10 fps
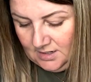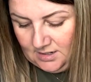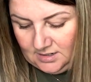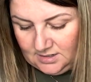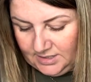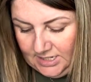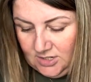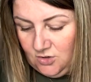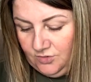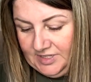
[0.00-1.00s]

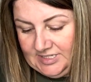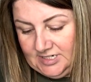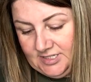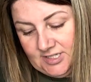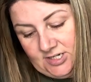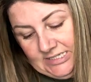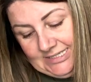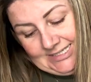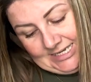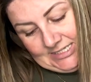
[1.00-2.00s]
I got this in a size
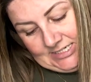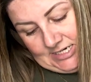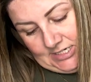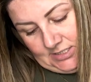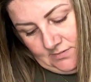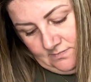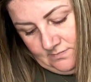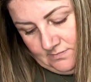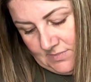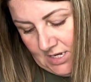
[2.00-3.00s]
16.
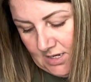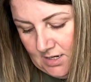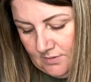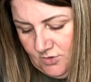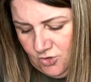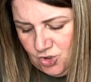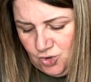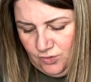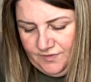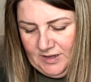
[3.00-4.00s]
Not
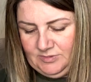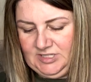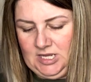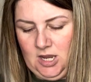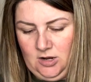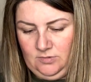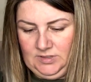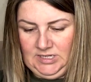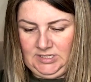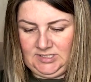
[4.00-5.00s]
sure if that was the
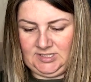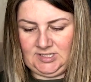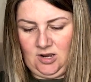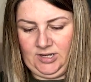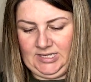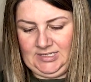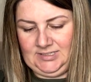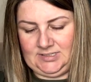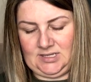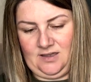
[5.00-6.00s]
only
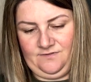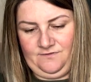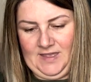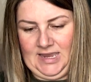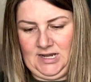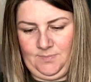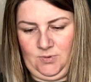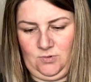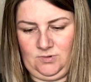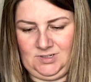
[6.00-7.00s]
size
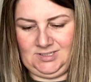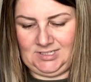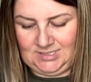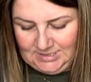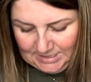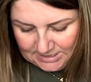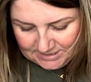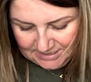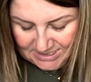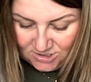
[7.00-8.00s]
available, because the
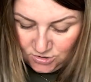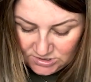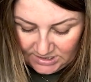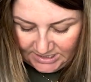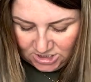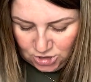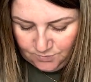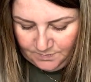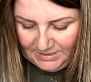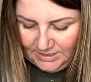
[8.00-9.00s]
16, it looks like it
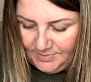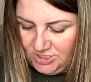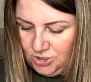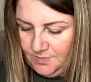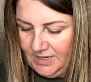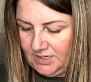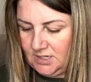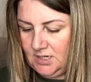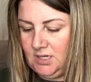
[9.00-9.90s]
could be a little bit too big.